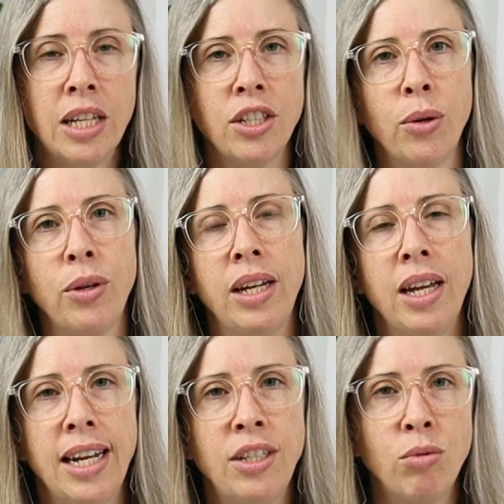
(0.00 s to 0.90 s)
So
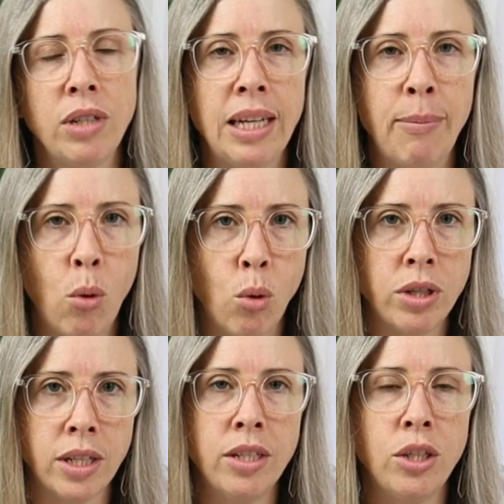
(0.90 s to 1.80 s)
it's really
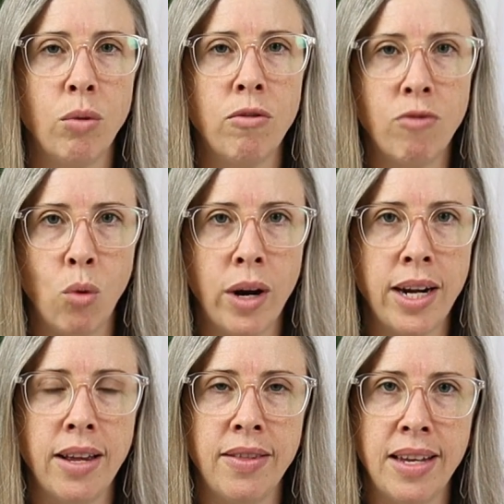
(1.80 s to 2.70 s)
important to
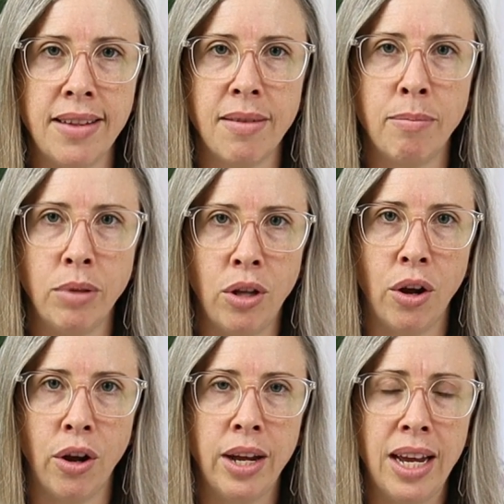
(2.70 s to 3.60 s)
avoid this
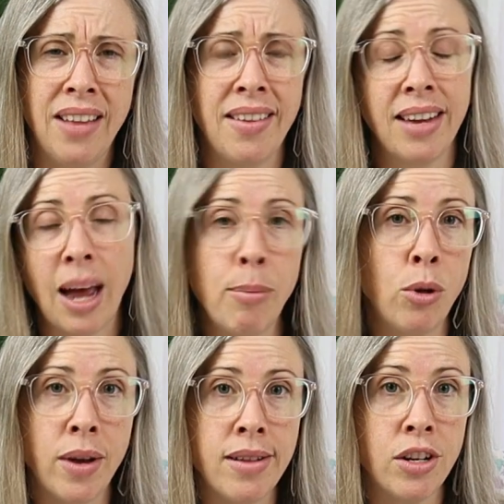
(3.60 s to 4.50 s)
blur. There's a couple of
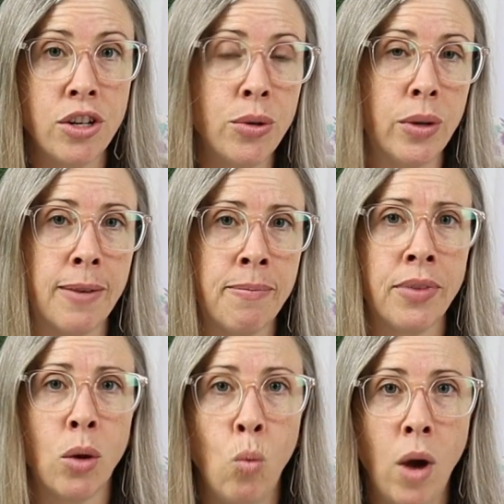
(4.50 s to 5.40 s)
ways you can do it.
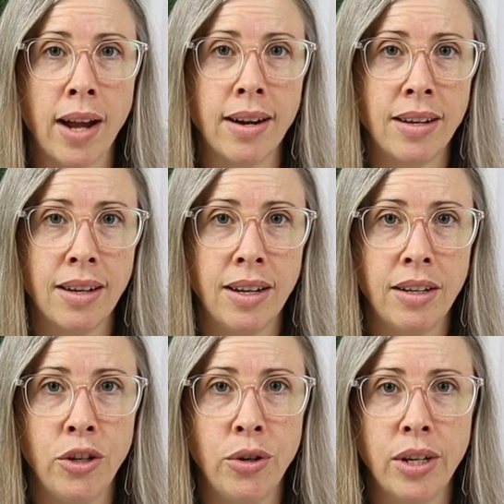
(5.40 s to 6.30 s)
One,
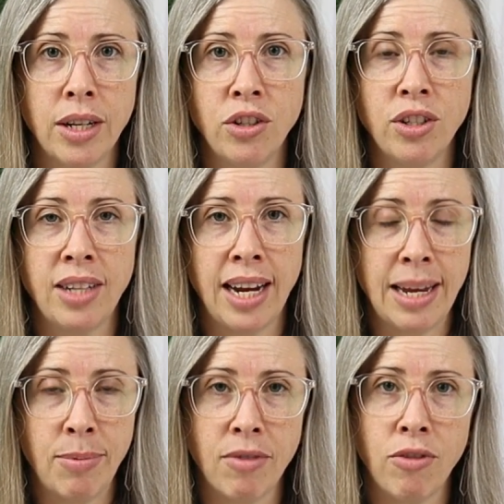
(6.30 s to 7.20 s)
you can just take
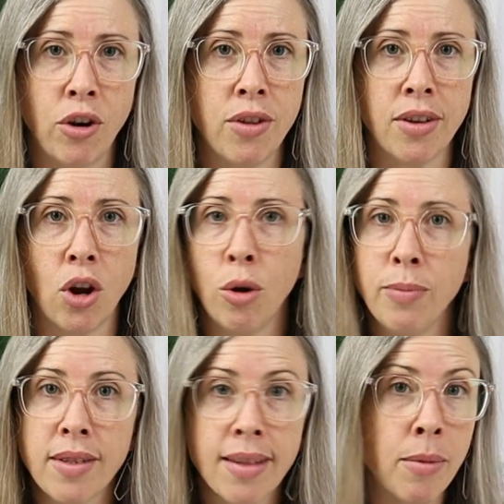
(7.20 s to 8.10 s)
heaps of photos and hope
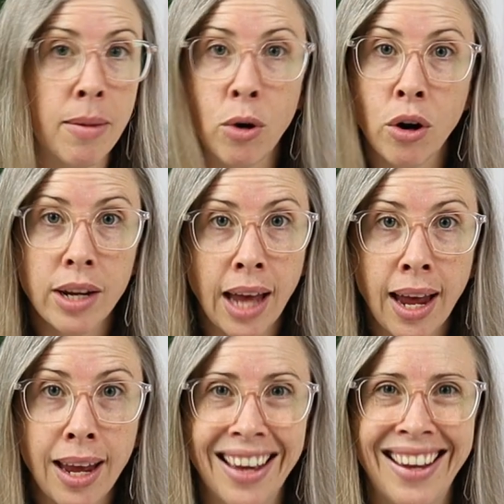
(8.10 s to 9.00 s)
that some of them are
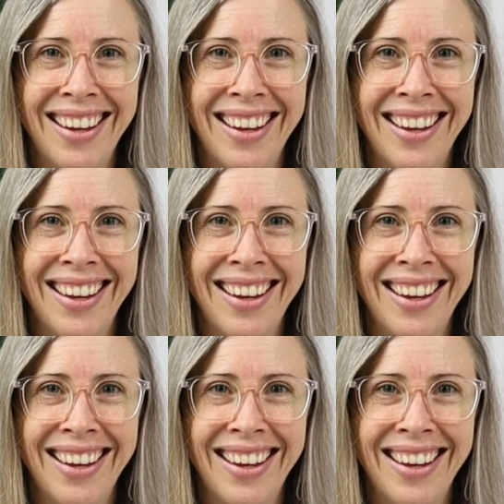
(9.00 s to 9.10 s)
okay.